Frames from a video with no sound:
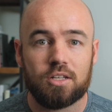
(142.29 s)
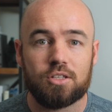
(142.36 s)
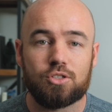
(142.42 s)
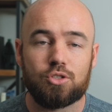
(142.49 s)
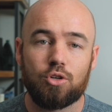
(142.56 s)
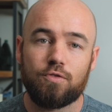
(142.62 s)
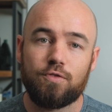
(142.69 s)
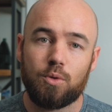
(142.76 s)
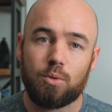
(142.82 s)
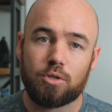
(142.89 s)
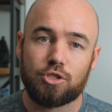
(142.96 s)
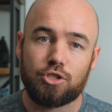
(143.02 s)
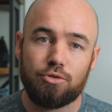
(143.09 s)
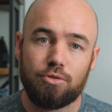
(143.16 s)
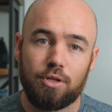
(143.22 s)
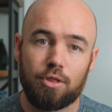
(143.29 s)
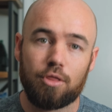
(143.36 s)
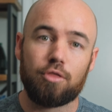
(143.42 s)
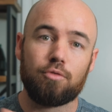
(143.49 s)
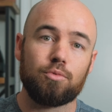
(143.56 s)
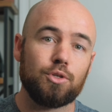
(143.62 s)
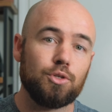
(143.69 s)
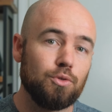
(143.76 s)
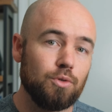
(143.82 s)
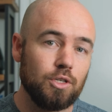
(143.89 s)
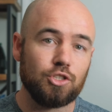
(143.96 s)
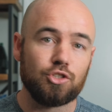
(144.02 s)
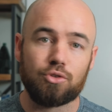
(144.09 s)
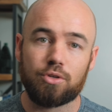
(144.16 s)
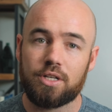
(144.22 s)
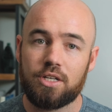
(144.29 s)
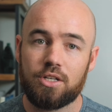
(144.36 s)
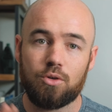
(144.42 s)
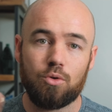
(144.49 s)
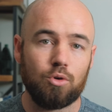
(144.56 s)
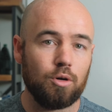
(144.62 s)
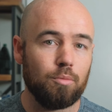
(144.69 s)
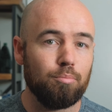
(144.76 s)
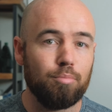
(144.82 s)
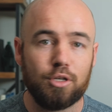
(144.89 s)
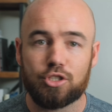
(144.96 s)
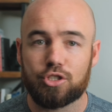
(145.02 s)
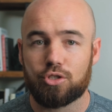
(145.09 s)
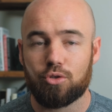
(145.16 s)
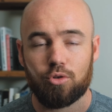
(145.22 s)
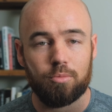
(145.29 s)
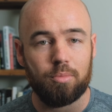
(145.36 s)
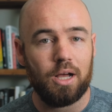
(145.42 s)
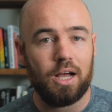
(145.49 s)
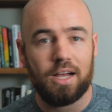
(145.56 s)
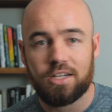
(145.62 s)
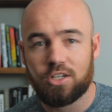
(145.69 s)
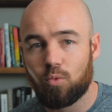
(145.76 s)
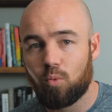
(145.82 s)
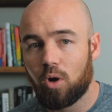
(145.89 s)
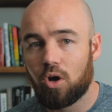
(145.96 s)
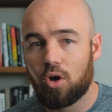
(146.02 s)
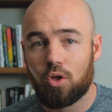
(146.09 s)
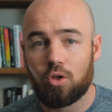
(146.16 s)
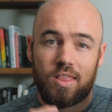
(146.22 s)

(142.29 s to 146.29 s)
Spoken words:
So if you are shooting through a tree or a bush or behind a wall,